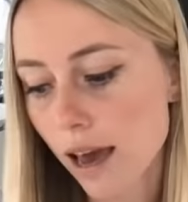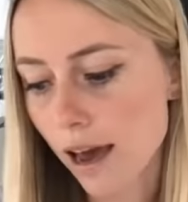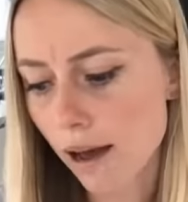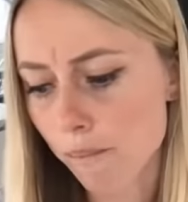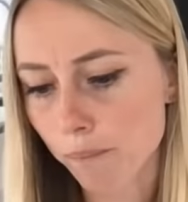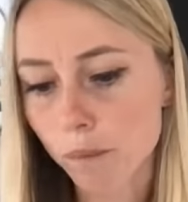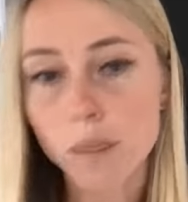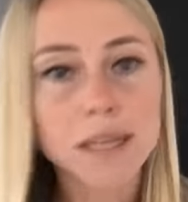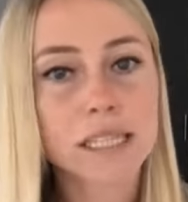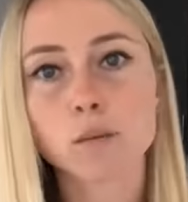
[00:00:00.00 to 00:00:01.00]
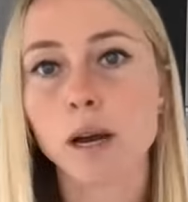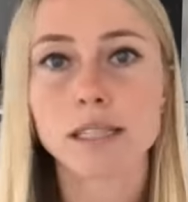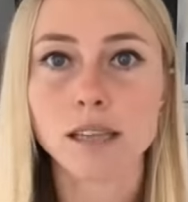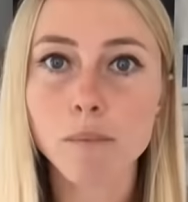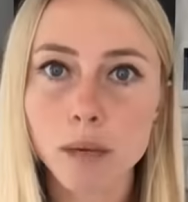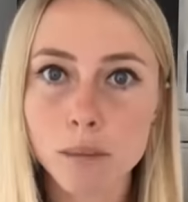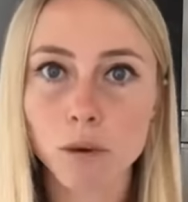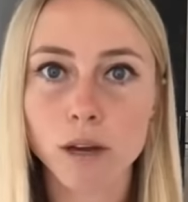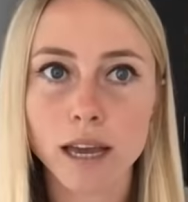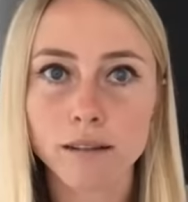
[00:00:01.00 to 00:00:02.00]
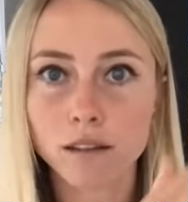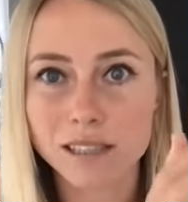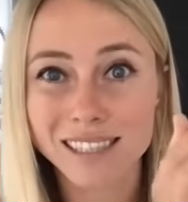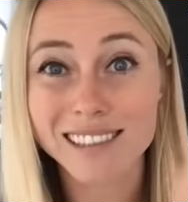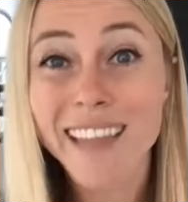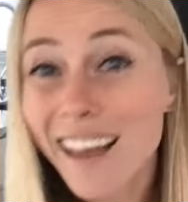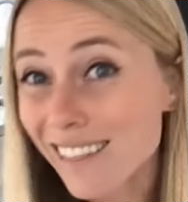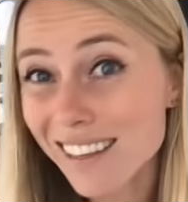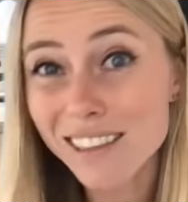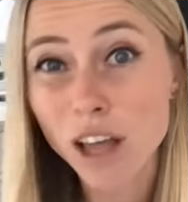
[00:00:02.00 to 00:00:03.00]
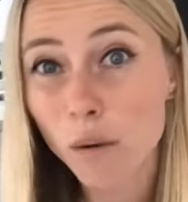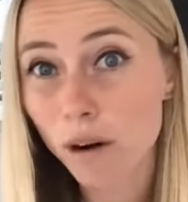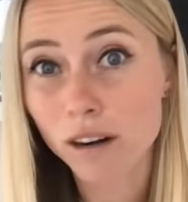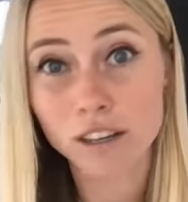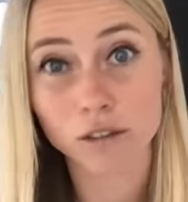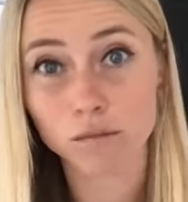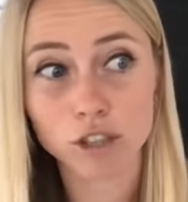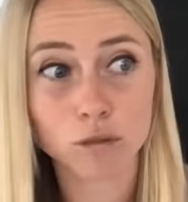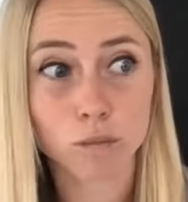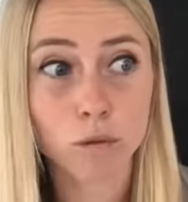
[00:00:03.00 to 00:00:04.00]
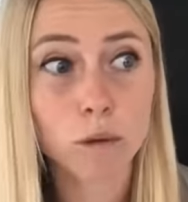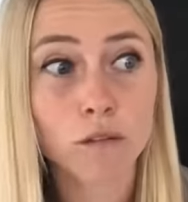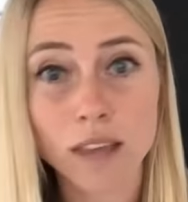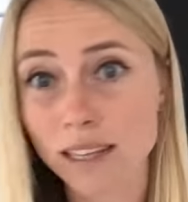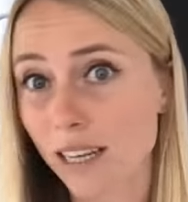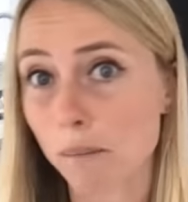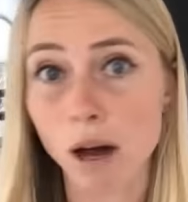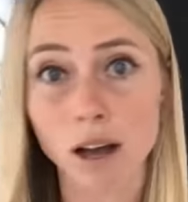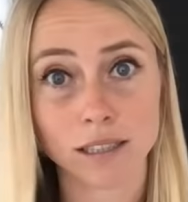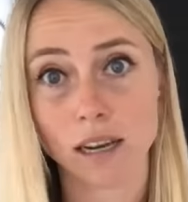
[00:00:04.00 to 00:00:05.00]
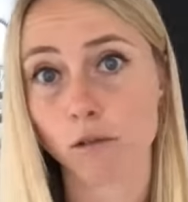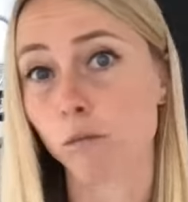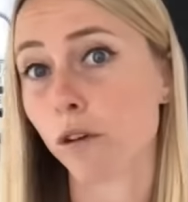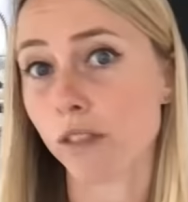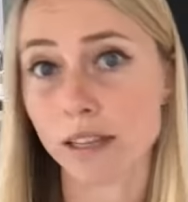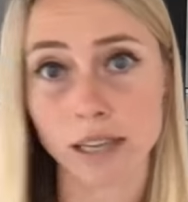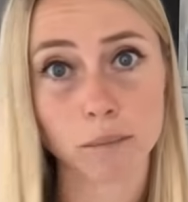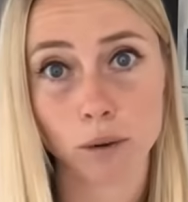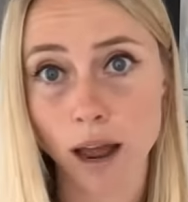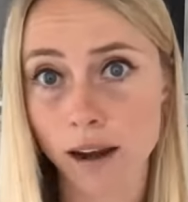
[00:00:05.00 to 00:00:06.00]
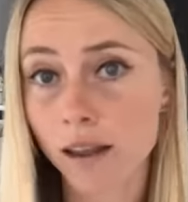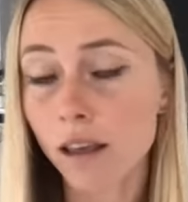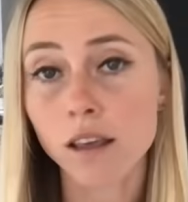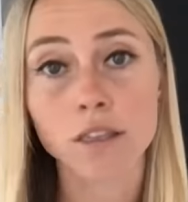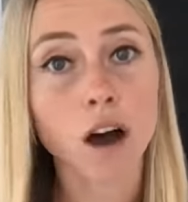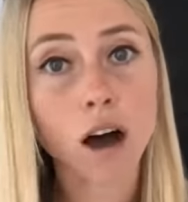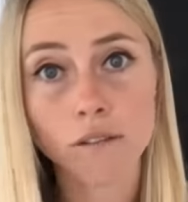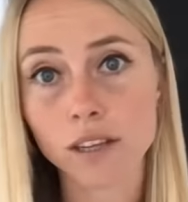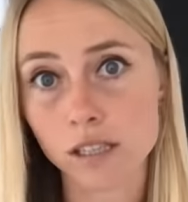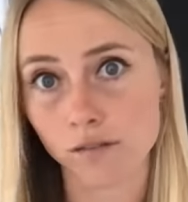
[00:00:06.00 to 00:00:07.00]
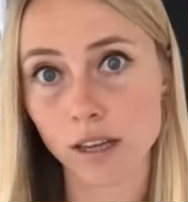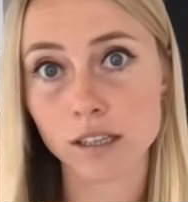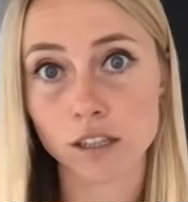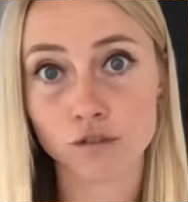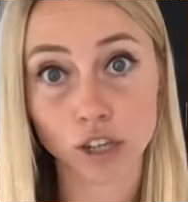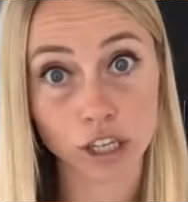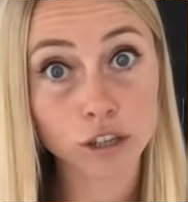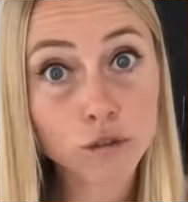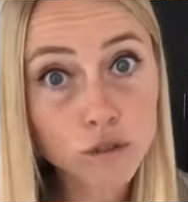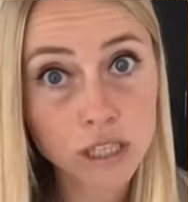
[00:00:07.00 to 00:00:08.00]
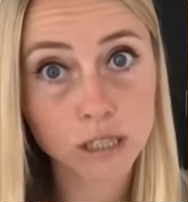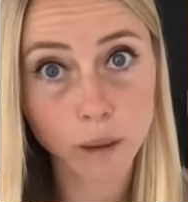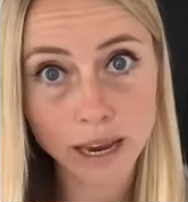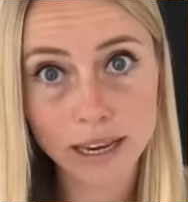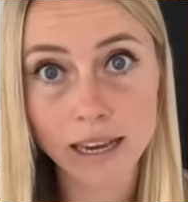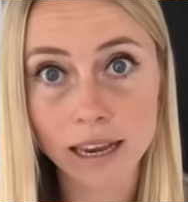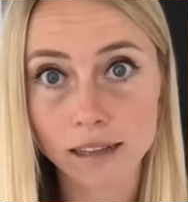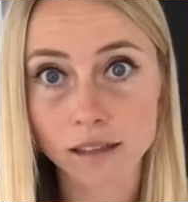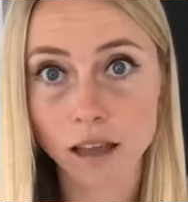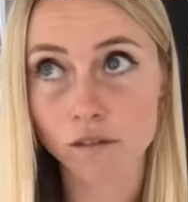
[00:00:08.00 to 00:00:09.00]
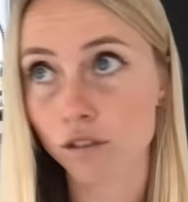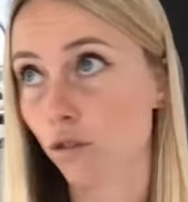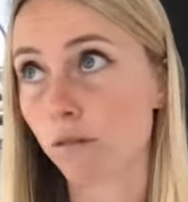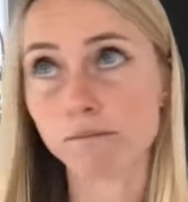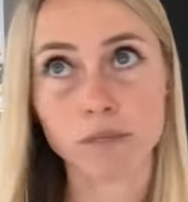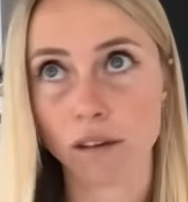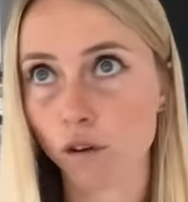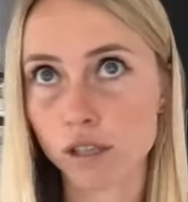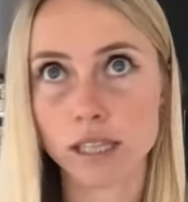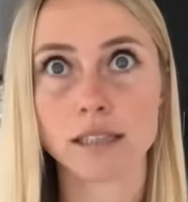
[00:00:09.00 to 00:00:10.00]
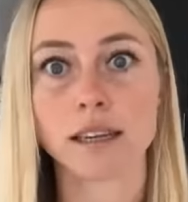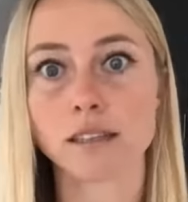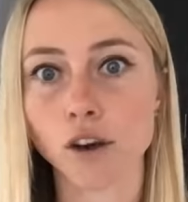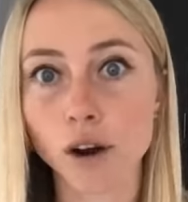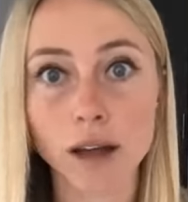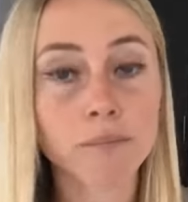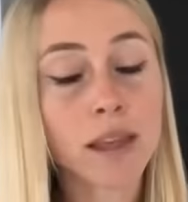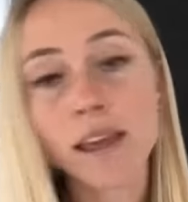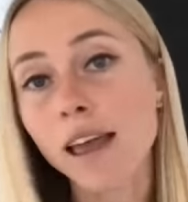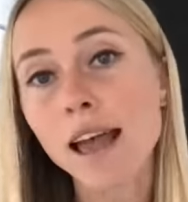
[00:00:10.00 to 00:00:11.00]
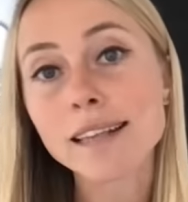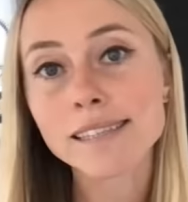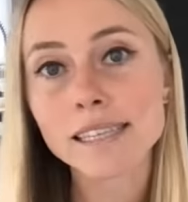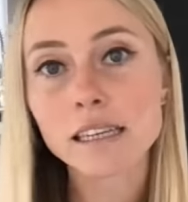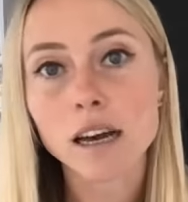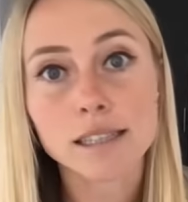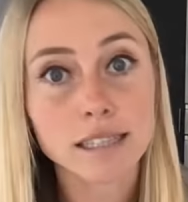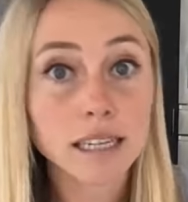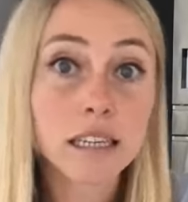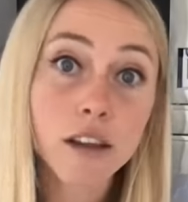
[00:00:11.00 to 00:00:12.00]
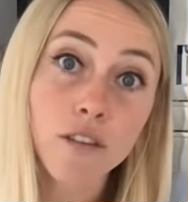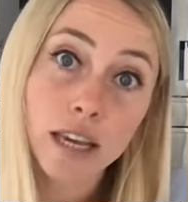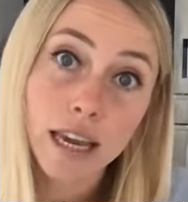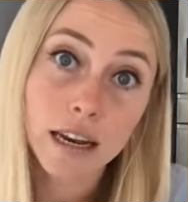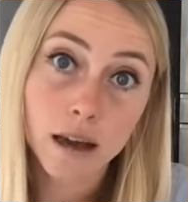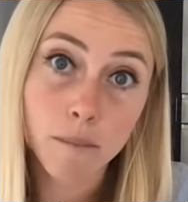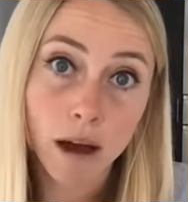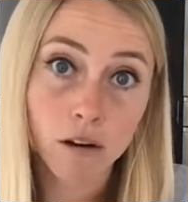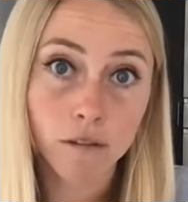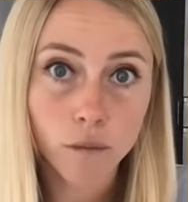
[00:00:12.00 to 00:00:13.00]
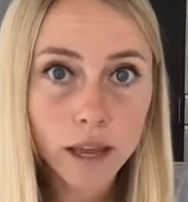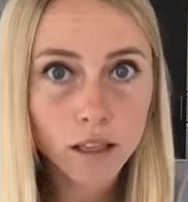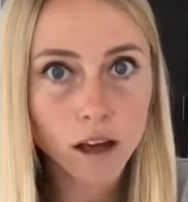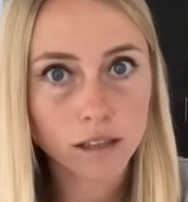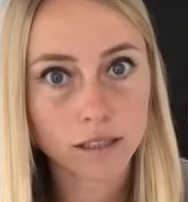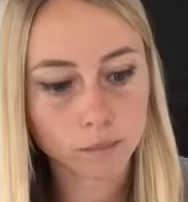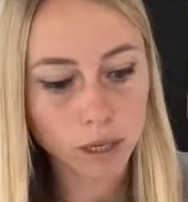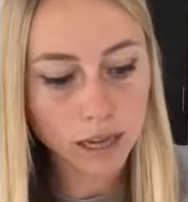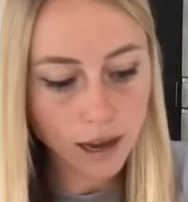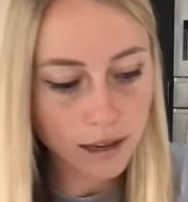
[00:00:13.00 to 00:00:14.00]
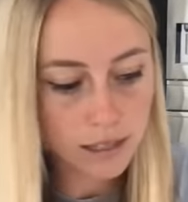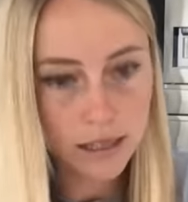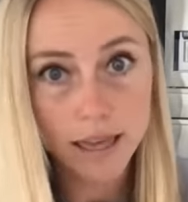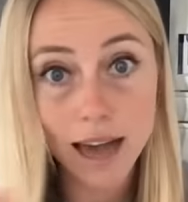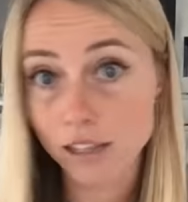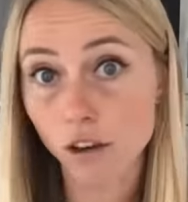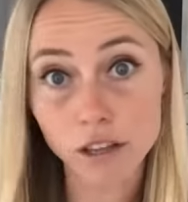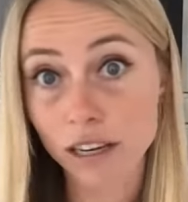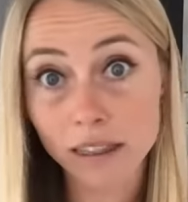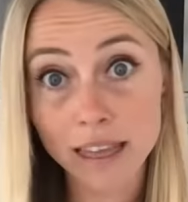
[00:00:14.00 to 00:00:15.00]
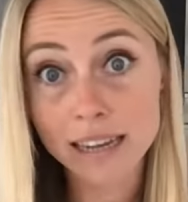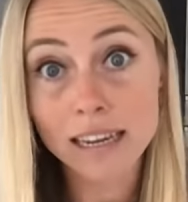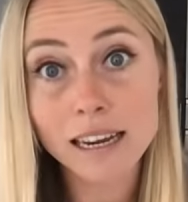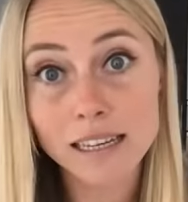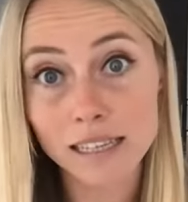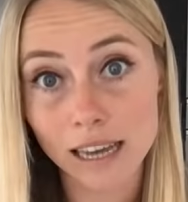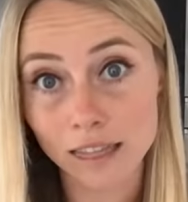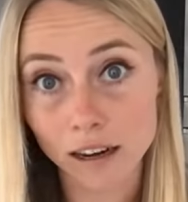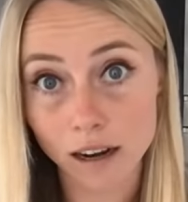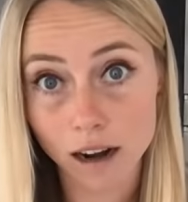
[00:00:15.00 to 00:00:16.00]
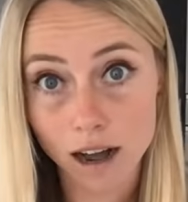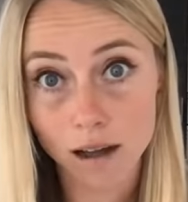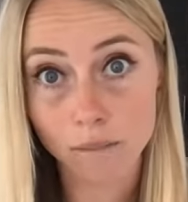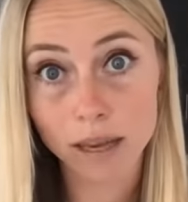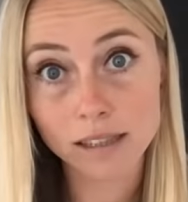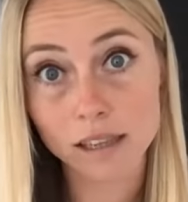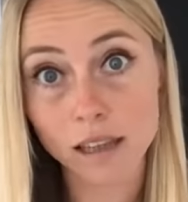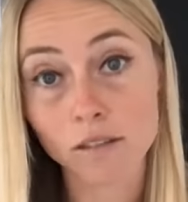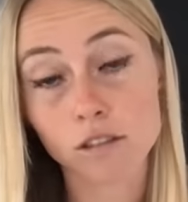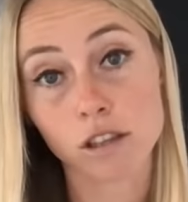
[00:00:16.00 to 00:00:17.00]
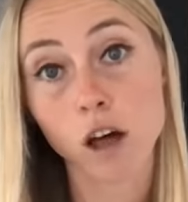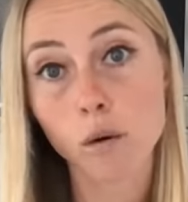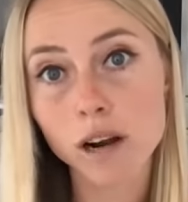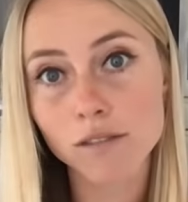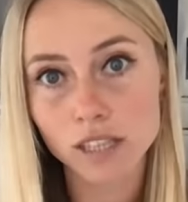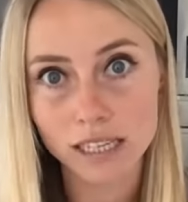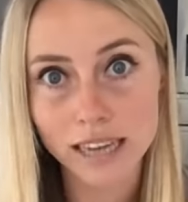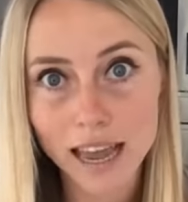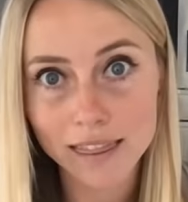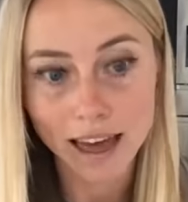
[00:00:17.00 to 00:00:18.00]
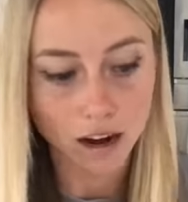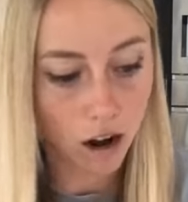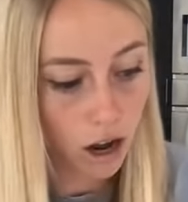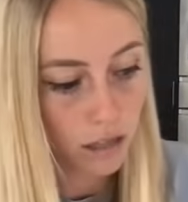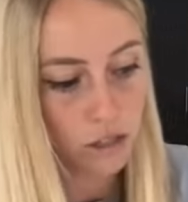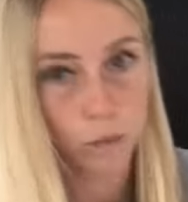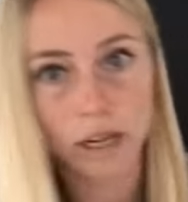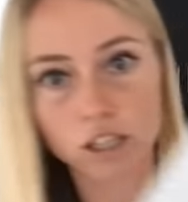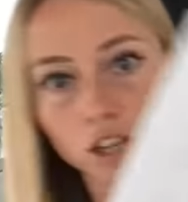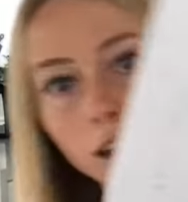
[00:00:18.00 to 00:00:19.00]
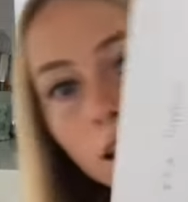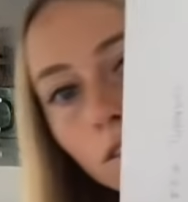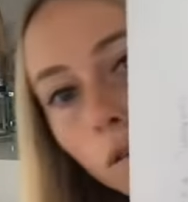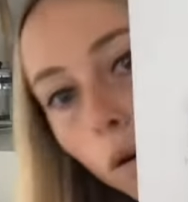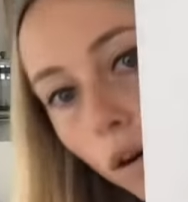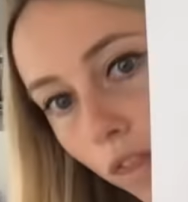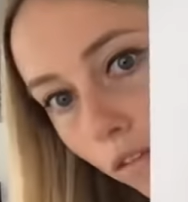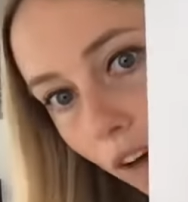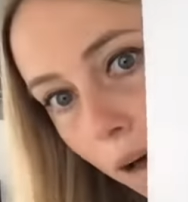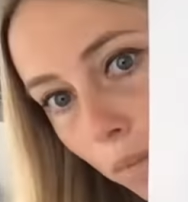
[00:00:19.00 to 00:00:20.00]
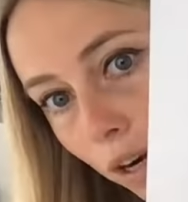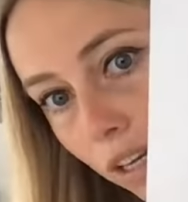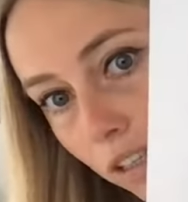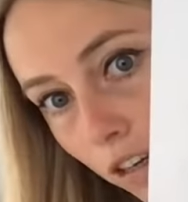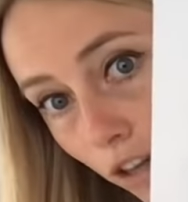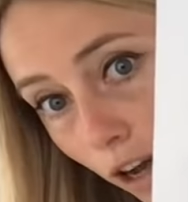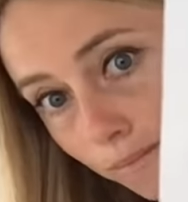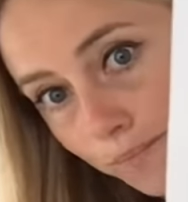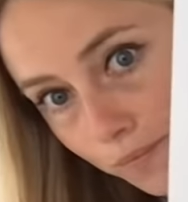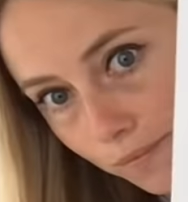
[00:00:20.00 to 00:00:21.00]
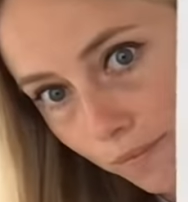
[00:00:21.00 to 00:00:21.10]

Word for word: Um, but this is why some people can slightly lower, you know, just remove things like pasta, remove things like bread, the obvious offenders for hugely spiking insulin levels, or of course, things like soda, and see a significant amount of weight loss because that's all they needed to get their um, insulin levels low enough to get that on switch for the fat burning turned on.